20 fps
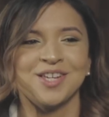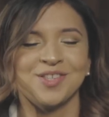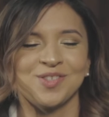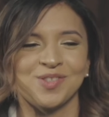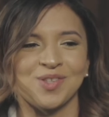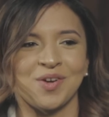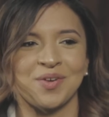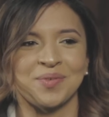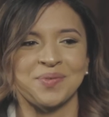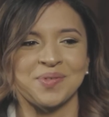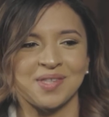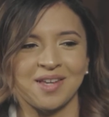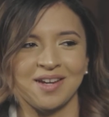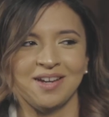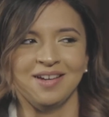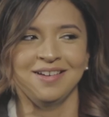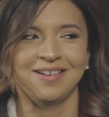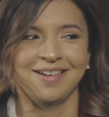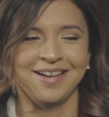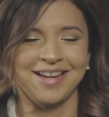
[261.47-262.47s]
So I was
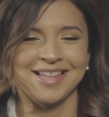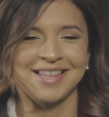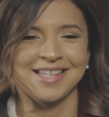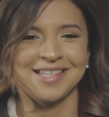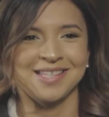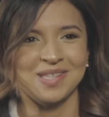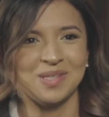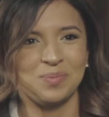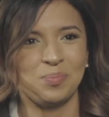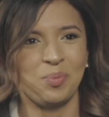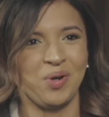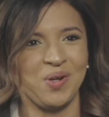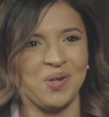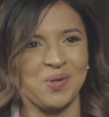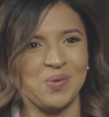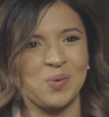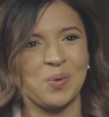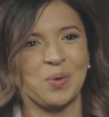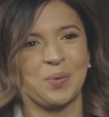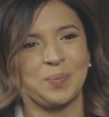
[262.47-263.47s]
like, all right, this is pretty
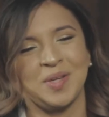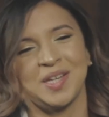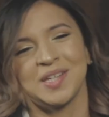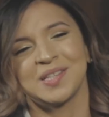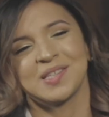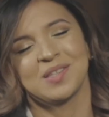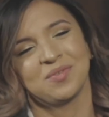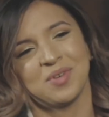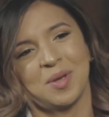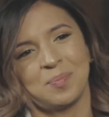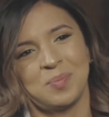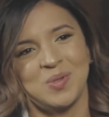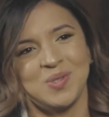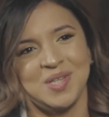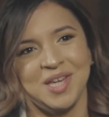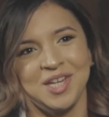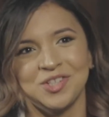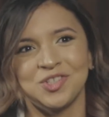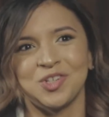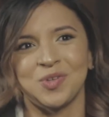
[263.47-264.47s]
cool, because the
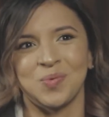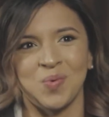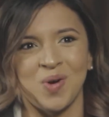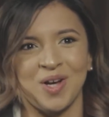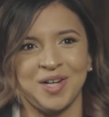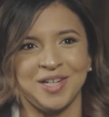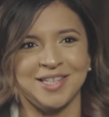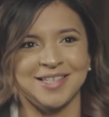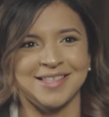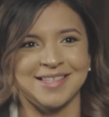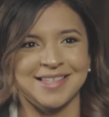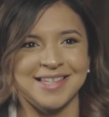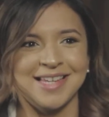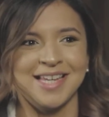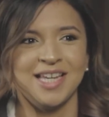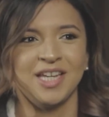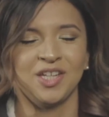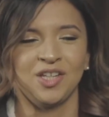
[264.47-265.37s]
reputation was,